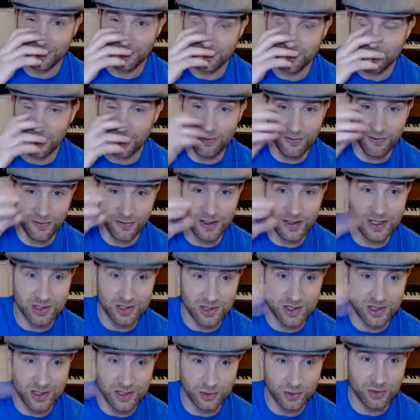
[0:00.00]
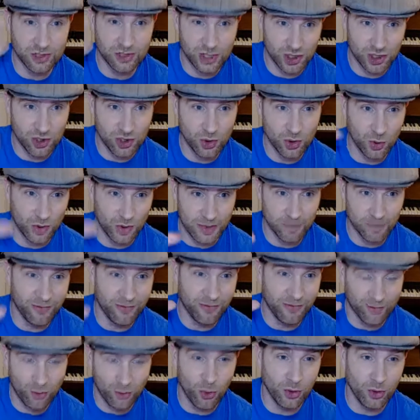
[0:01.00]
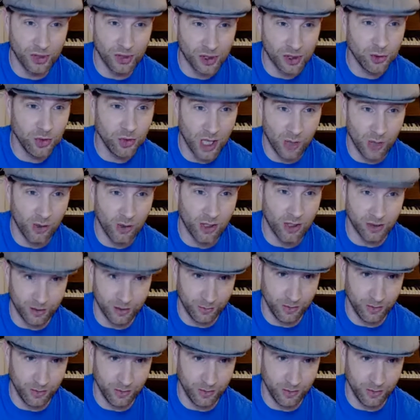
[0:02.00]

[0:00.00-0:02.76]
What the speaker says: don't finish until just shortly before you go on